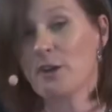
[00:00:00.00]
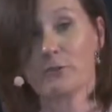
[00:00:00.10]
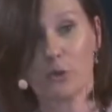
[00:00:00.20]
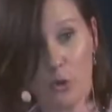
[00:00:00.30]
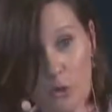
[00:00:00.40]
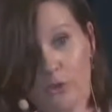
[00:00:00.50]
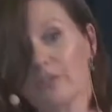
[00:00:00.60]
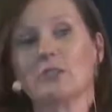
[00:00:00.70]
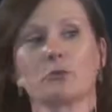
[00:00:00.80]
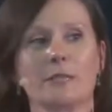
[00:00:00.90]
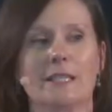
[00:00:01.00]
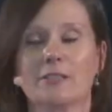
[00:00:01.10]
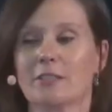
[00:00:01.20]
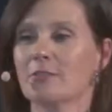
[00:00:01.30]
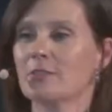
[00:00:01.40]
For all these
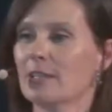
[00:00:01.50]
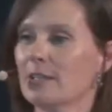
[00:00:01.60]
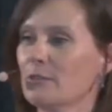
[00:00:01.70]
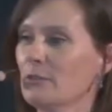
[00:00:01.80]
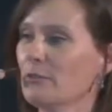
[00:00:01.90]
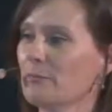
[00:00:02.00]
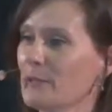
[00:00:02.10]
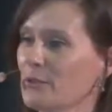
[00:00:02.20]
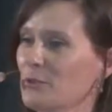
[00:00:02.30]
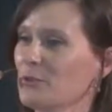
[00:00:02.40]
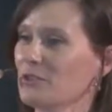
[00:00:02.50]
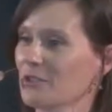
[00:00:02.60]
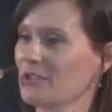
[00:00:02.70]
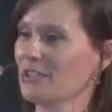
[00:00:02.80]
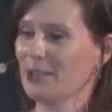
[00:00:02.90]
reasons, and two of my students
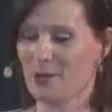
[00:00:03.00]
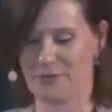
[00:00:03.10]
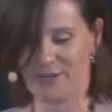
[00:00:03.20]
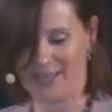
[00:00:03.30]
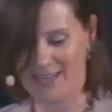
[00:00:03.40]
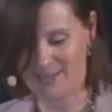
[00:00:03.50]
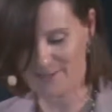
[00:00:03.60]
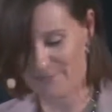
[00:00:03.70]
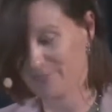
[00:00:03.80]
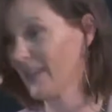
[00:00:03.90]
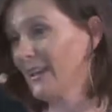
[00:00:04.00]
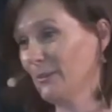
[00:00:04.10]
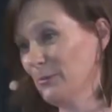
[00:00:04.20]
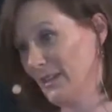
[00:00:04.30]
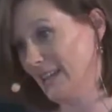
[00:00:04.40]
are sitting over here,
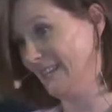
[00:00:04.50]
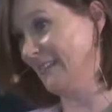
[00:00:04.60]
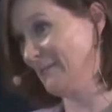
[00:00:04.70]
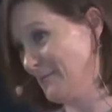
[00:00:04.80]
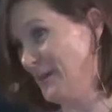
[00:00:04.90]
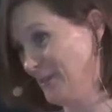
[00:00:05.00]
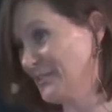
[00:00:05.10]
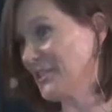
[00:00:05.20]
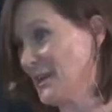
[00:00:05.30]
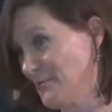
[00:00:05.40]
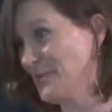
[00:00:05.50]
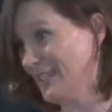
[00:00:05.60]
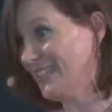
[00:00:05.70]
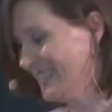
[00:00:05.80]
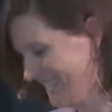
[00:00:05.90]
and you can, well, say we did,